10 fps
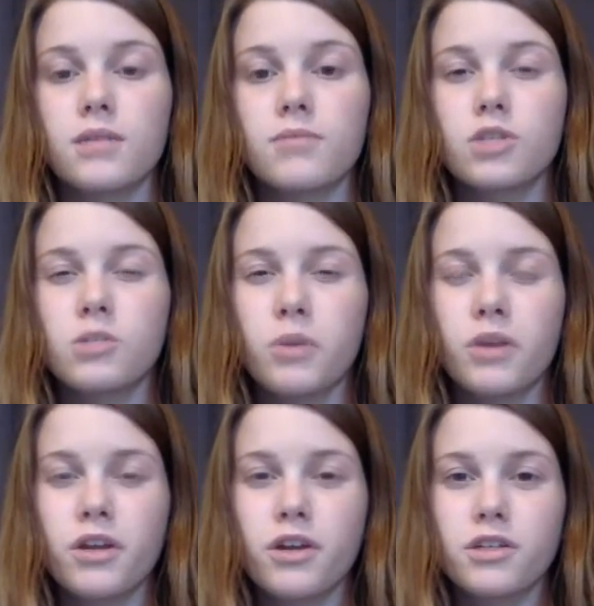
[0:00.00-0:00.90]
just
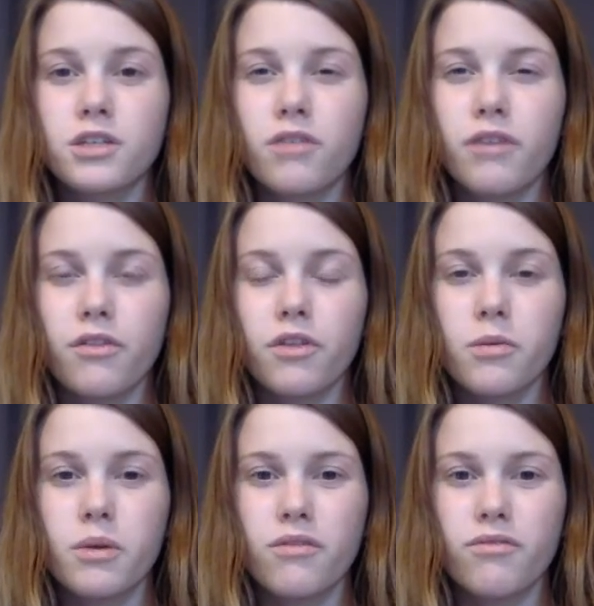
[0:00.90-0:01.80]
putting yourself out there,
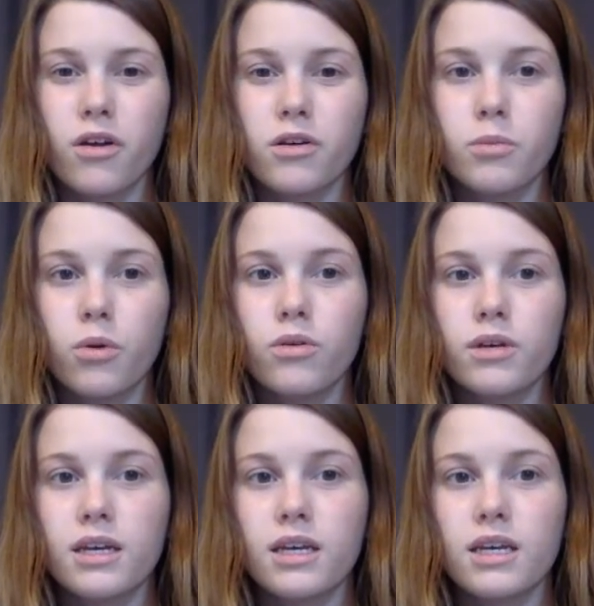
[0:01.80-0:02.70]
being vulnerable
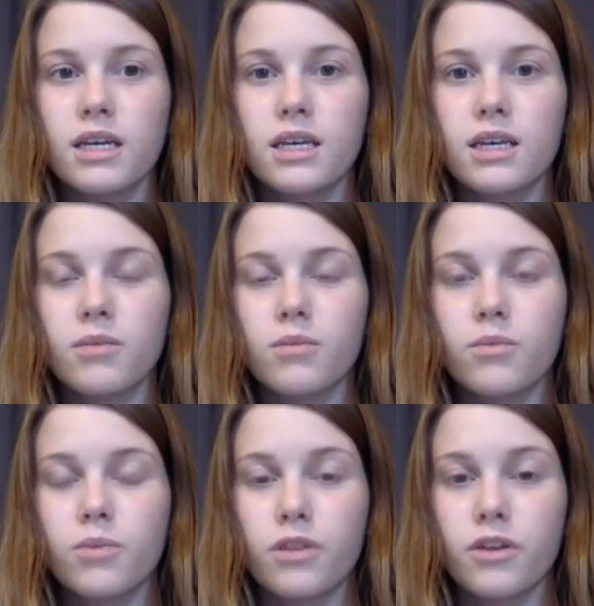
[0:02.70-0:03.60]

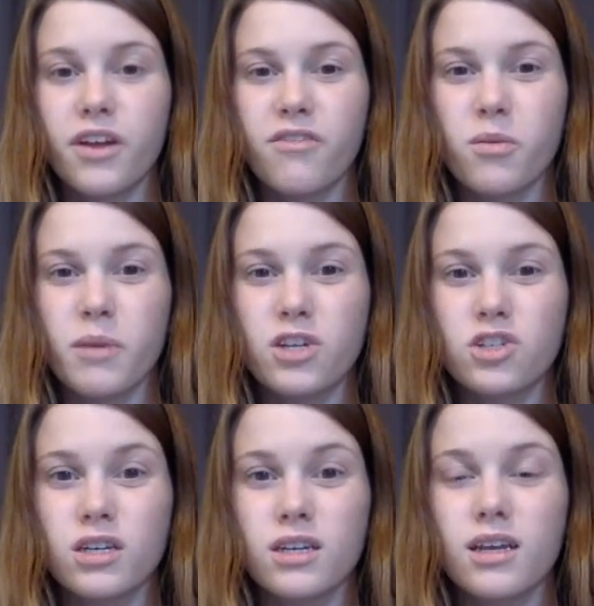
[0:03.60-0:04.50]
with your
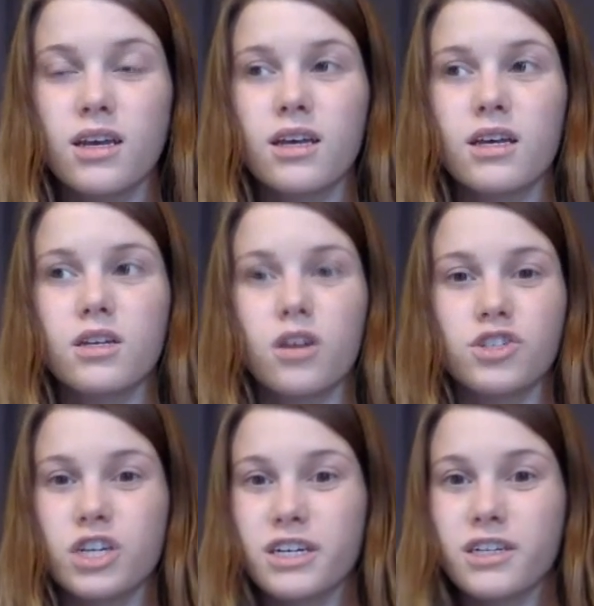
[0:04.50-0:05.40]
information, not
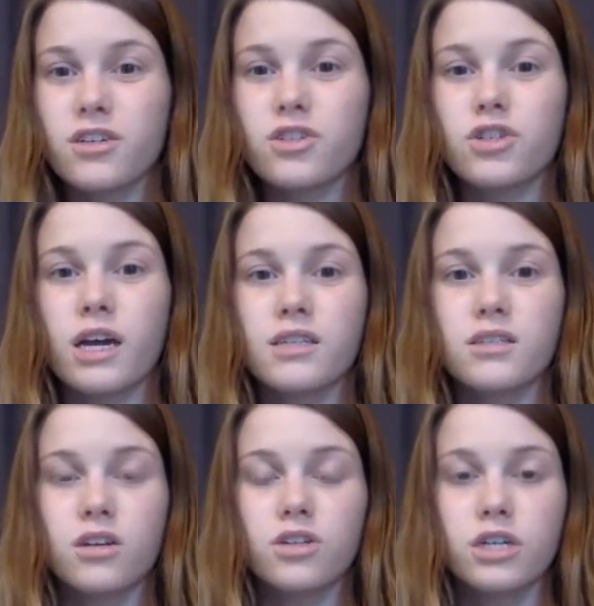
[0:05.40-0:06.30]
sharing your address,
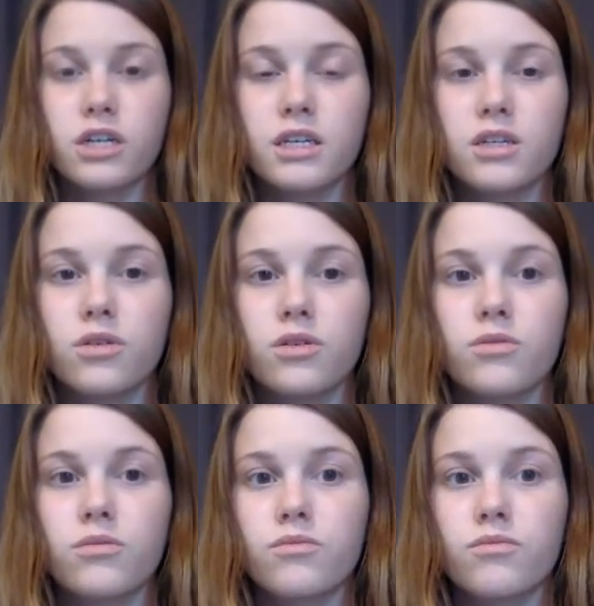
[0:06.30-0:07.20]
not sharing your
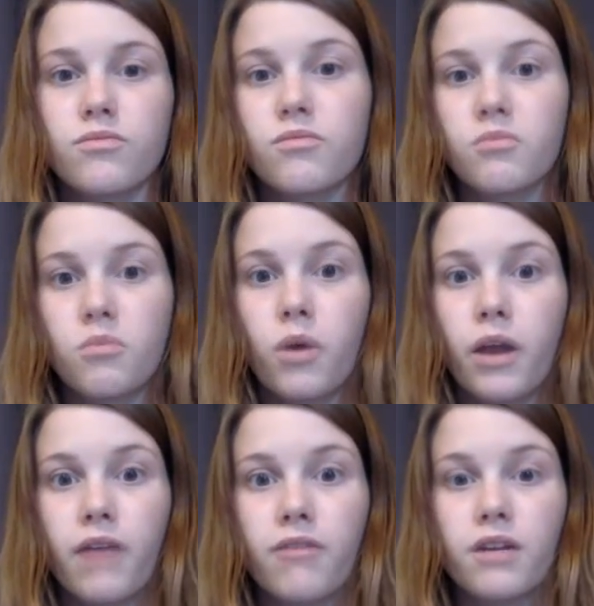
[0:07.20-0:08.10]

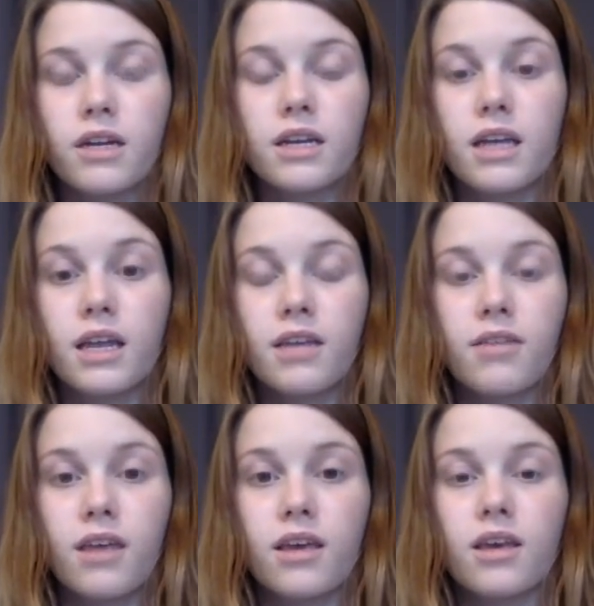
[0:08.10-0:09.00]
whatever,
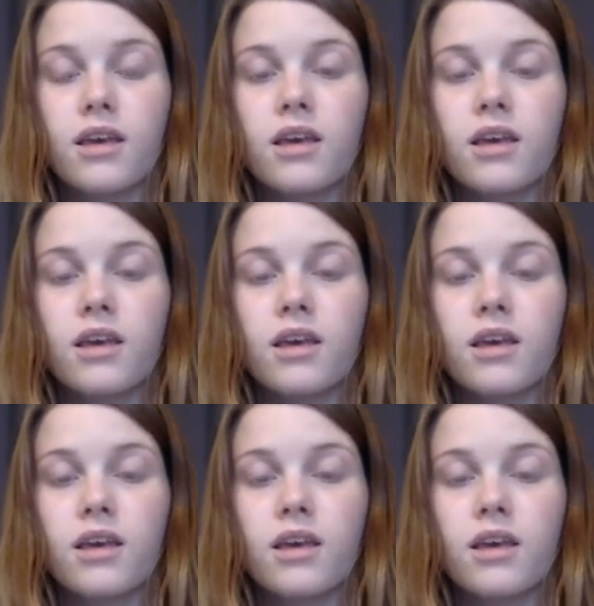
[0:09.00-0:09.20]
anything.